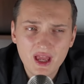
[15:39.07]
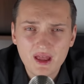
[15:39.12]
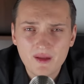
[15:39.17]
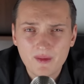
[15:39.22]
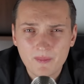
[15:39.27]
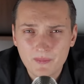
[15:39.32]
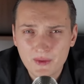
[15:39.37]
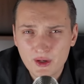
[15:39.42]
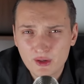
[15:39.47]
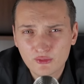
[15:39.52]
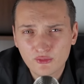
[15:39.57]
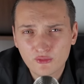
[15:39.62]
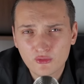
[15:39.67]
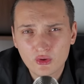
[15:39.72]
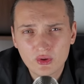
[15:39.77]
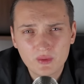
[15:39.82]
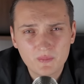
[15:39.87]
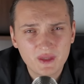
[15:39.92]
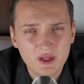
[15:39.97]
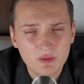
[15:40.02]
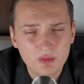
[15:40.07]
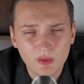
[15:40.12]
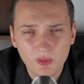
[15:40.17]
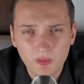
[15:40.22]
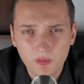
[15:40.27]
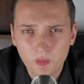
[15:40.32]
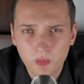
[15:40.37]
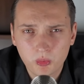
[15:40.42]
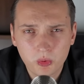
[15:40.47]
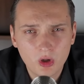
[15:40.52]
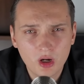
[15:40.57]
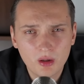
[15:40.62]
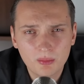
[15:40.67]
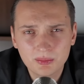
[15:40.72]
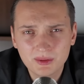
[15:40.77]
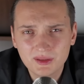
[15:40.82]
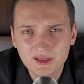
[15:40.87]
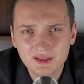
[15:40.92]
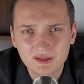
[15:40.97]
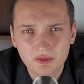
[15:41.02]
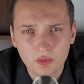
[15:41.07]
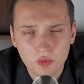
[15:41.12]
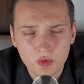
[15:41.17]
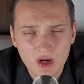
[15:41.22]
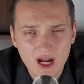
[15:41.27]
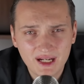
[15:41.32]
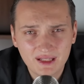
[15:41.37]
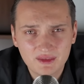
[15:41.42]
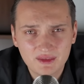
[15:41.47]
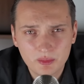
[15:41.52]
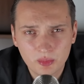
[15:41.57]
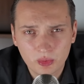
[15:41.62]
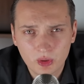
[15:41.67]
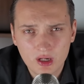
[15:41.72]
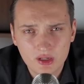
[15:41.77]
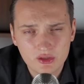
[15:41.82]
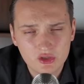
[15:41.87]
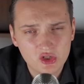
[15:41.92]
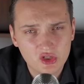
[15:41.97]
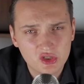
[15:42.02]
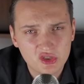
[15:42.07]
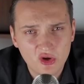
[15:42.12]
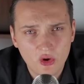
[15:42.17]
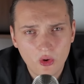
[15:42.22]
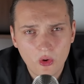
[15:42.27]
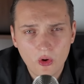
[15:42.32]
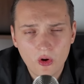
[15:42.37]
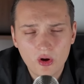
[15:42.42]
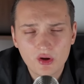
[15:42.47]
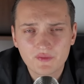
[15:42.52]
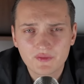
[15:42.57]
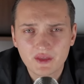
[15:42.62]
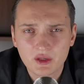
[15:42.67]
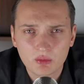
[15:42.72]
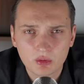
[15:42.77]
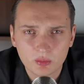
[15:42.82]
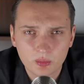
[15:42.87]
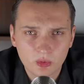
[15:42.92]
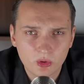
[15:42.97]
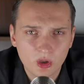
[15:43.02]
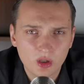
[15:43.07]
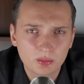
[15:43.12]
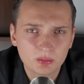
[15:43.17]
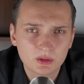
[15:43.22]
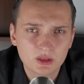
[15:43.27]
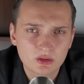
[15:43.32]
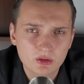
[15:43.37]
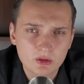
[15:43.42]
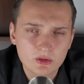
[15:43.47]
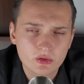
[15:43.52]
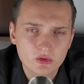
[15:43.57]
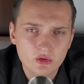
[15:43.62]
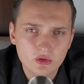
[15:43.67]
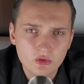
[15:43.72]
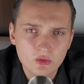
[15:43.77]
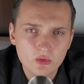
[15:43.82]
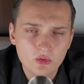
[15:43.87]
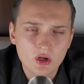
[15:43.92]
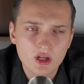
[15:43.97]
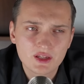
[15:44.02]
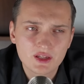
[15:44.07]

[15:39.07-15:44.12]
Therefore, they will probably rug the project or they will probably not do